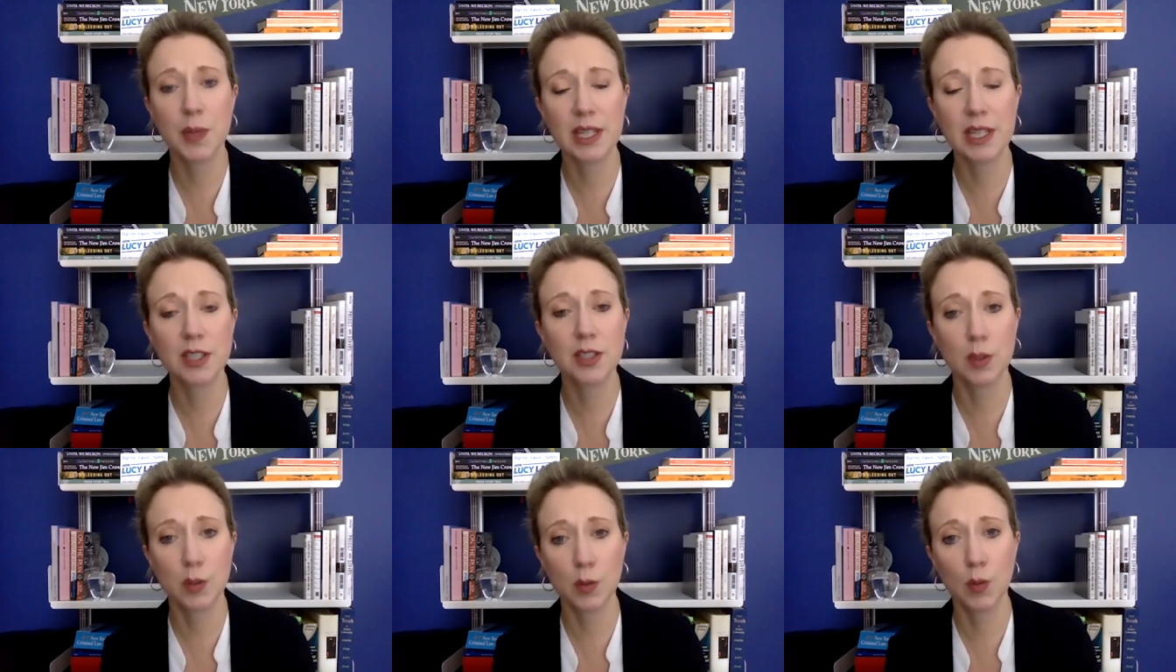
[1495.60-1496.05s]

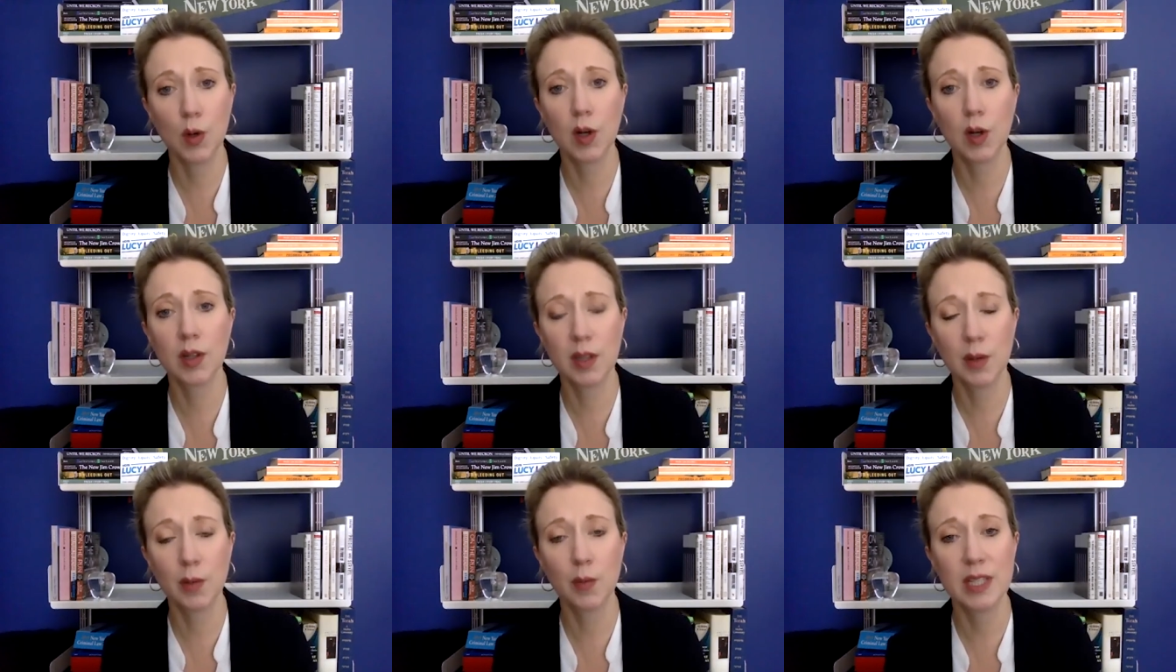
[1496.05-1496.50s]
based on work
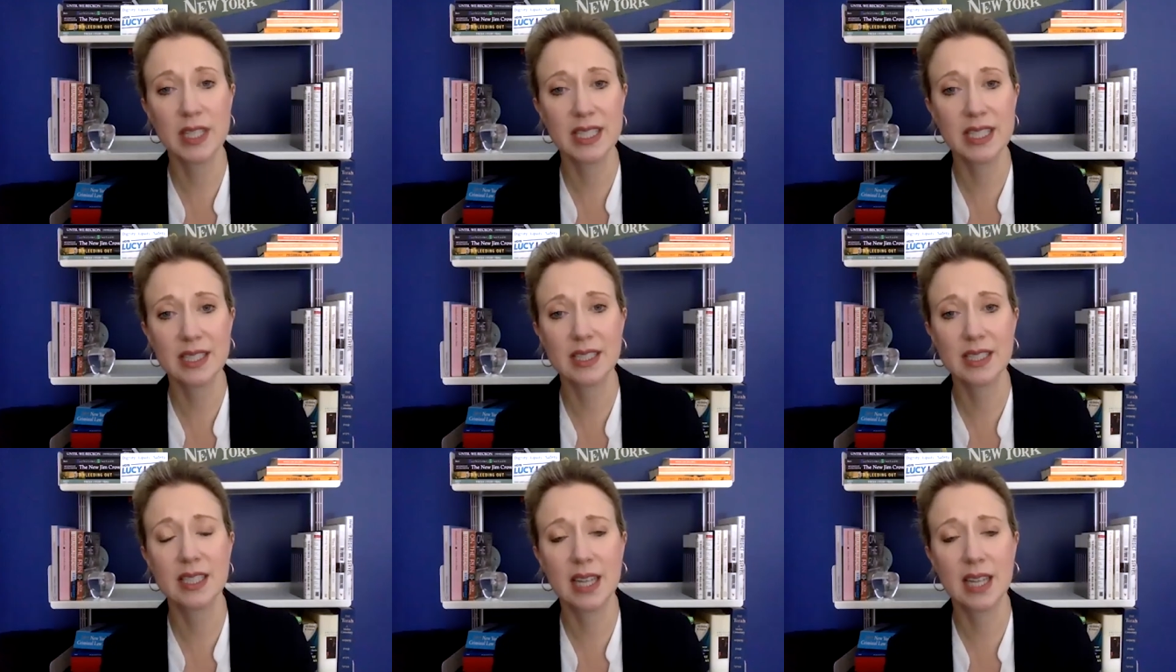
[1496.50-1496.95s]
that we
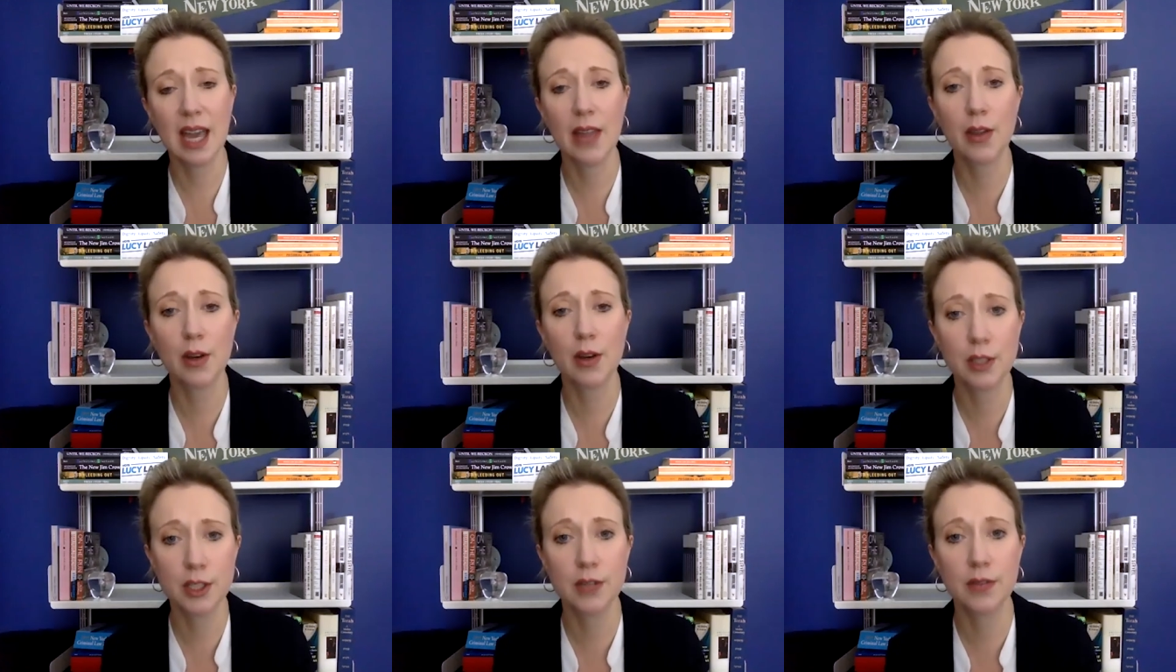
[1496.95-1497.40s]
did
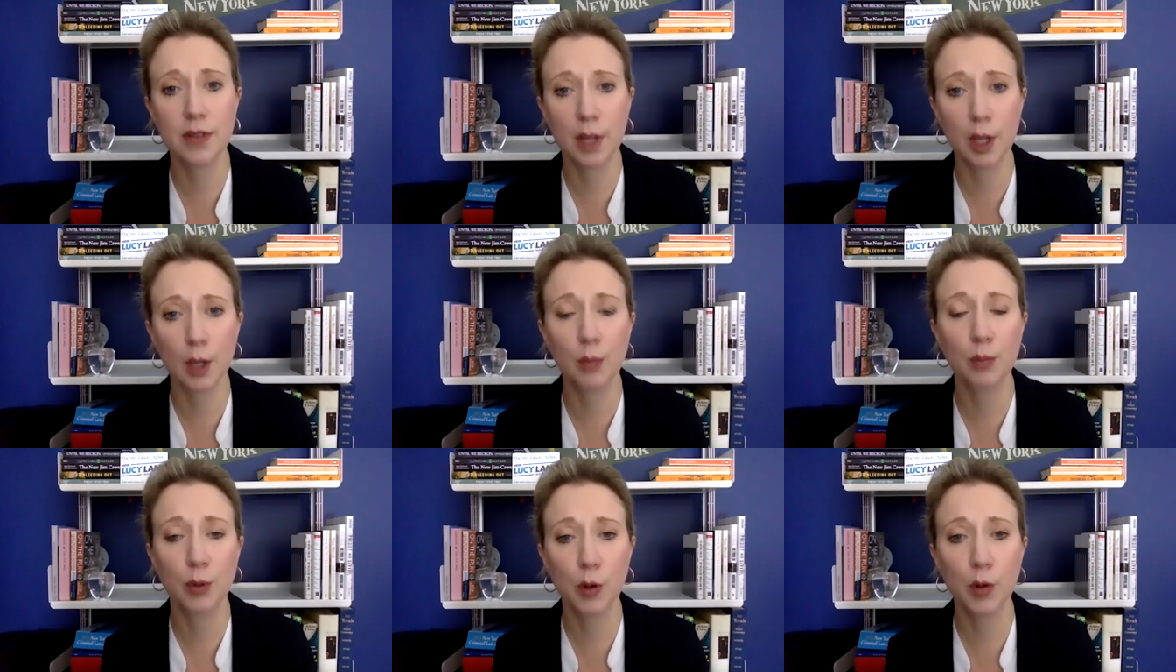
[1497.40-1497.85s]
together to
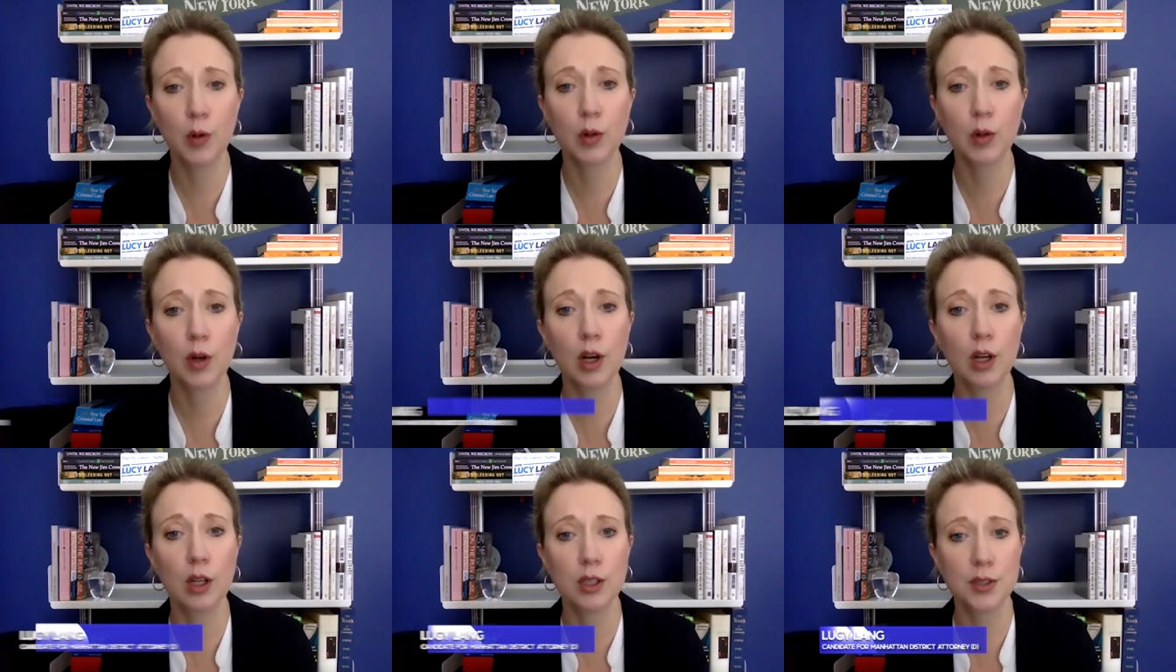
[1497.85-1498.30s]
develop
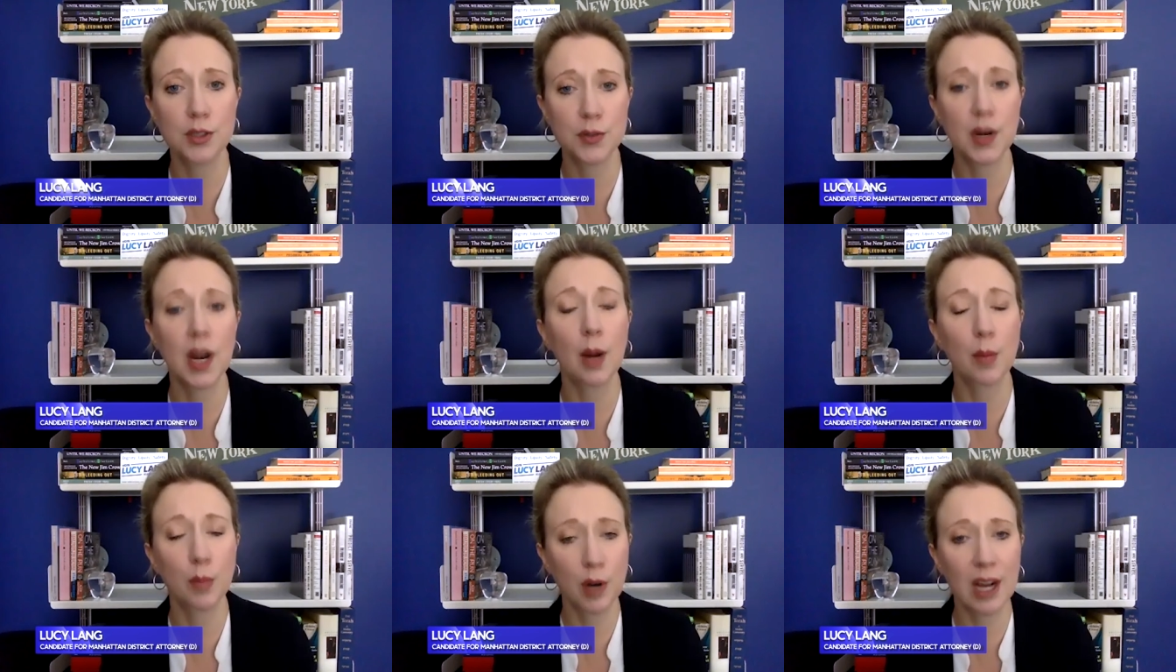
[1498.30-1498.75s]
protocols for
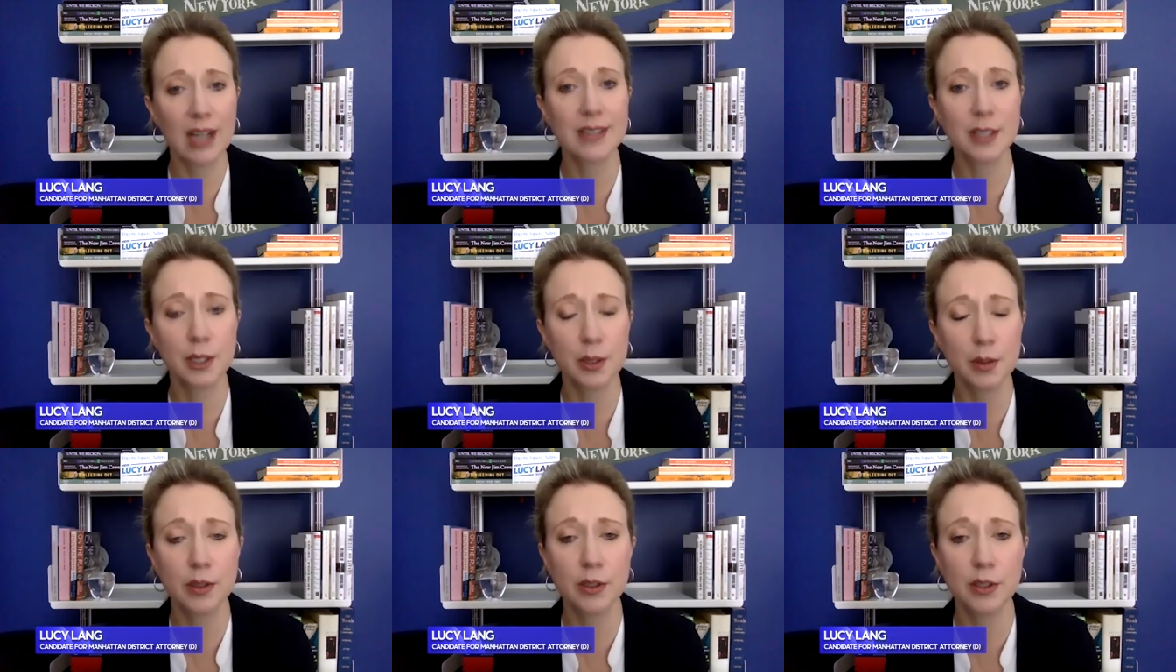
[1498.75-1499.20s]
how
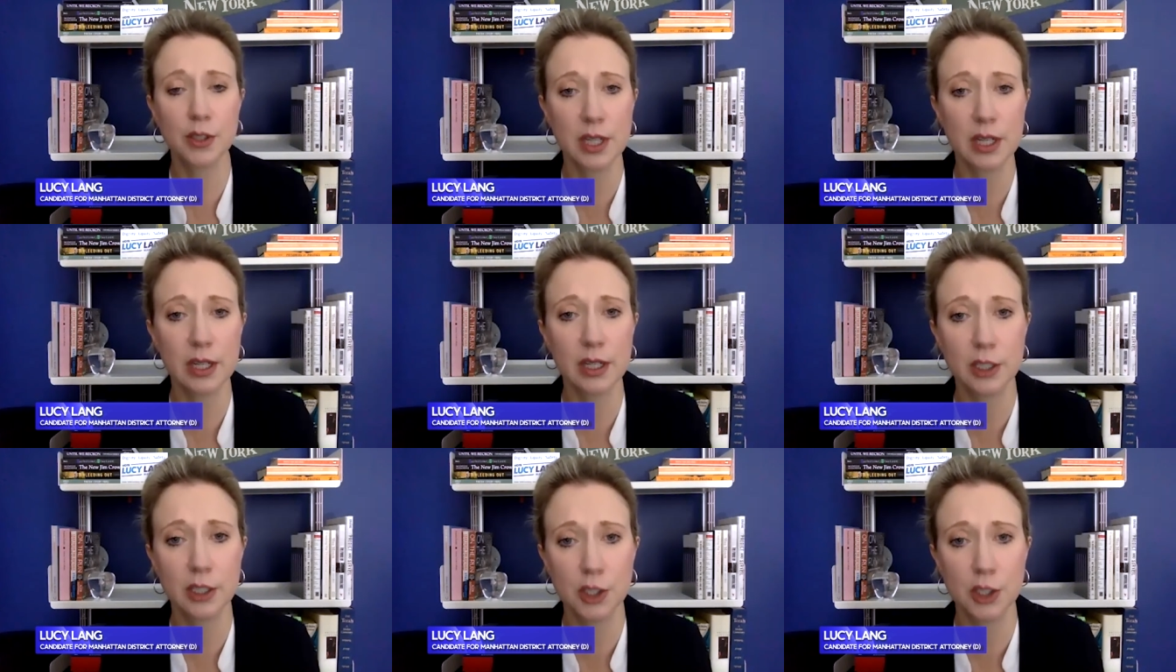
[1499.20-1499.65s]
prosecutors
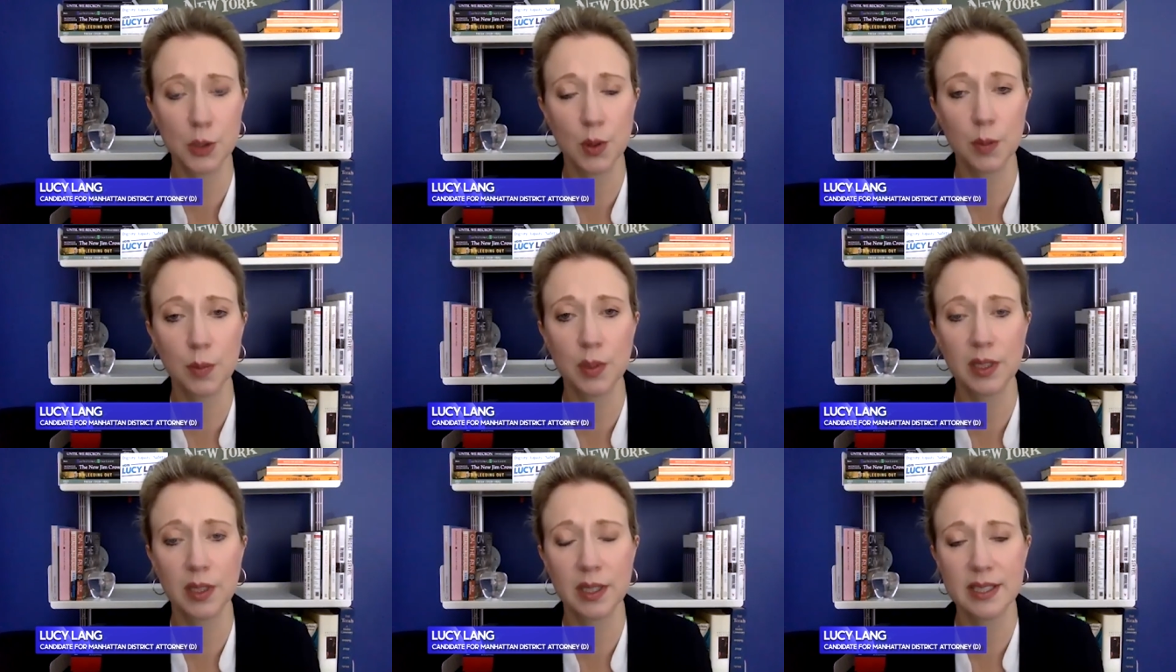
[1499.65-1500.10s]
can ensure
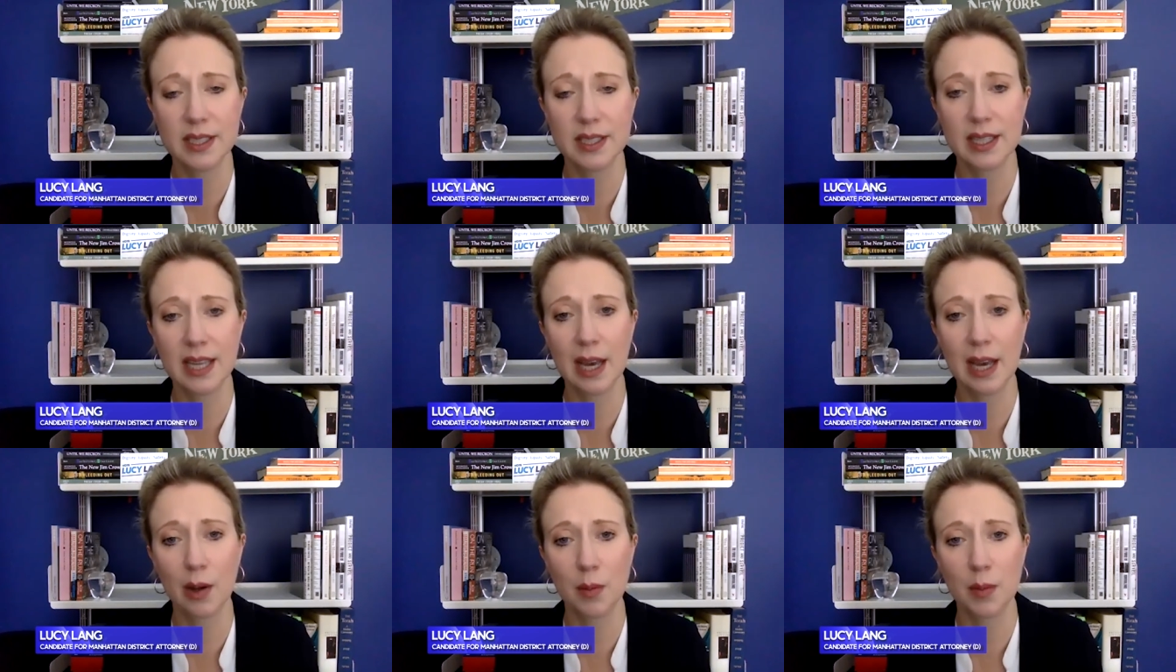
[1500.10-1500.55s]
police
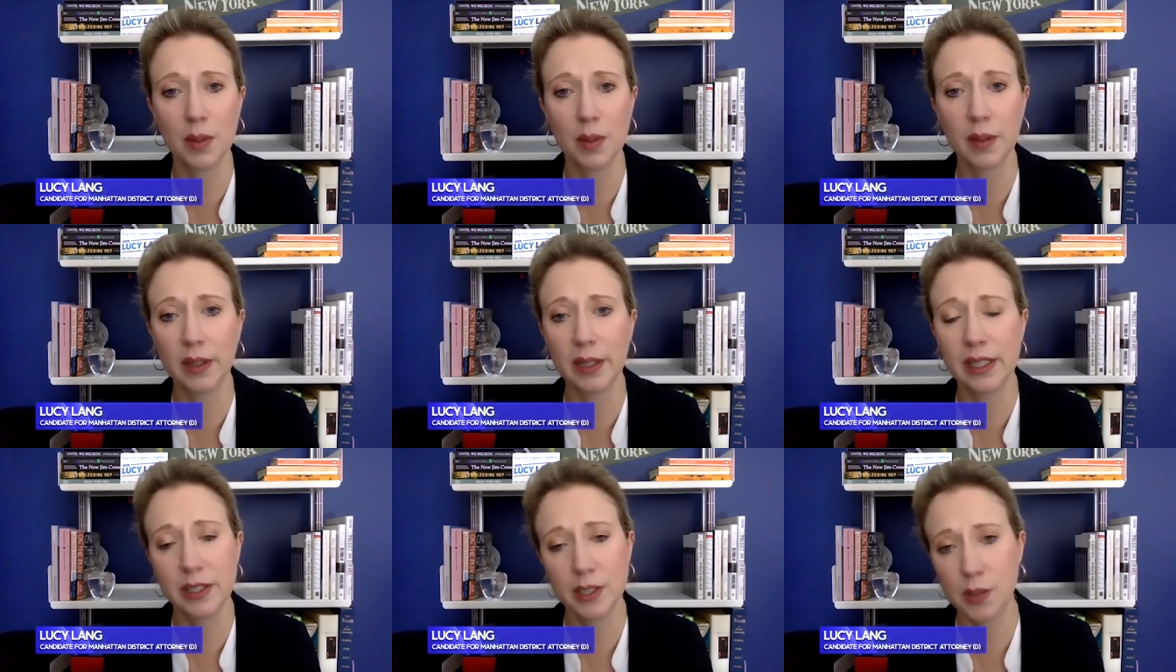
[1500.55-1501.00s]
accountability.